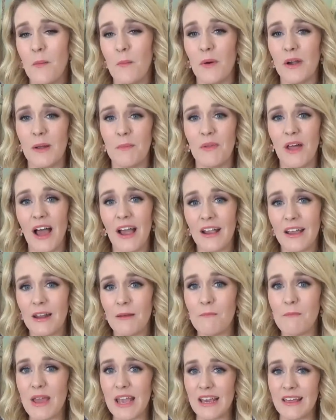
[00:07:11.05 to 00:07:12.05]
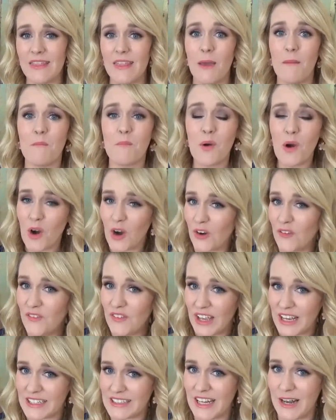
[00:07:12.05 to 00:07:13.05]
but I'm not gonna make them
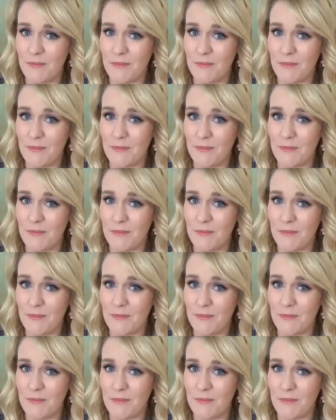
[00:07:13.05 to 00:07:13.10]
perfect